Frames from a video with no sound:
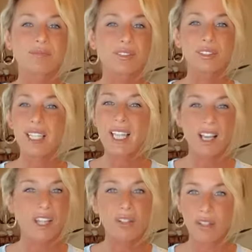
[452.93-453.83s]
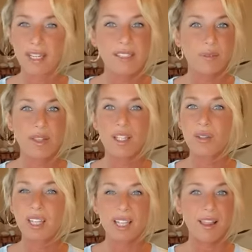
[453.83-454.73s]
You can get a little crazy with it. You
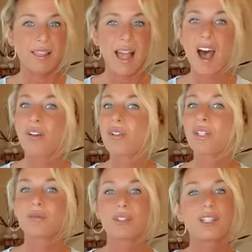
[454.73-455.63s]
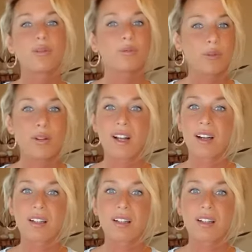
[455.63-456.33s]
can get loud. You can really roar.